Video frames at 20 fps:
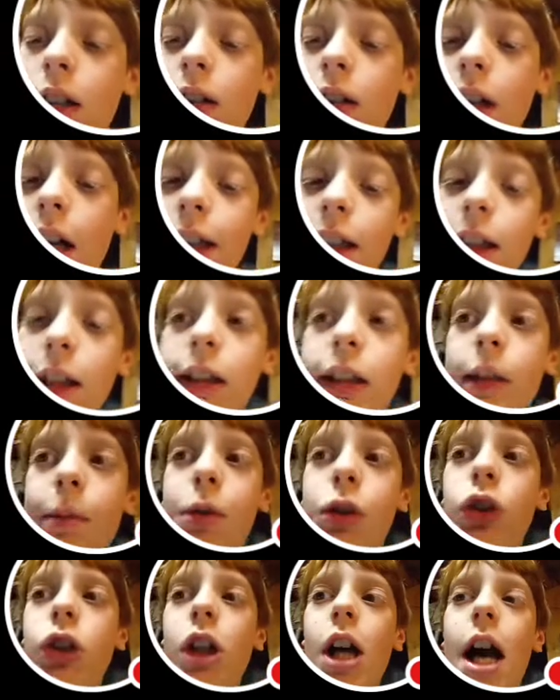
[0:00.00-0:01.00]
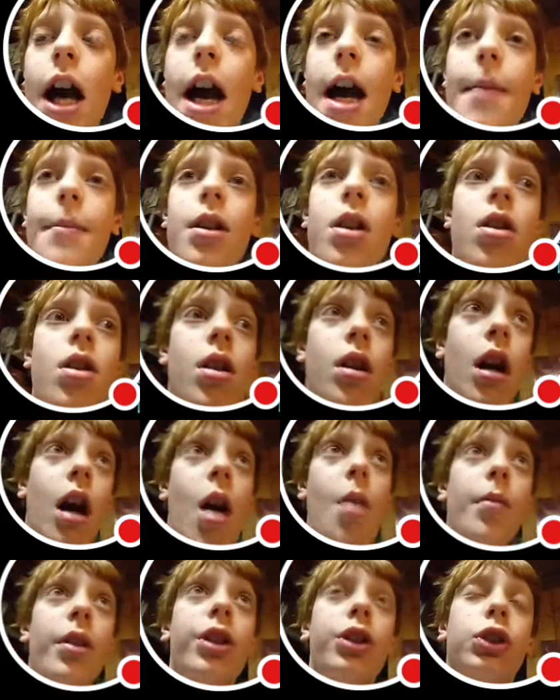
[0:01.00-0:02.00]
Like and subscribe,
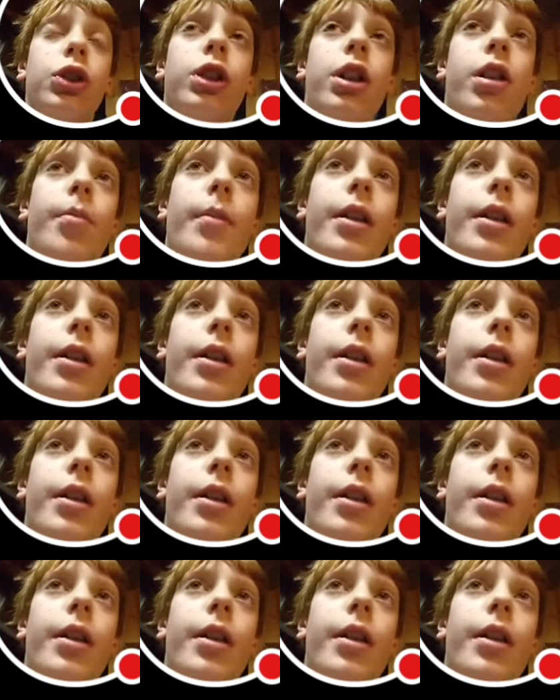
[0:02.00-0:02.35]
comment and share.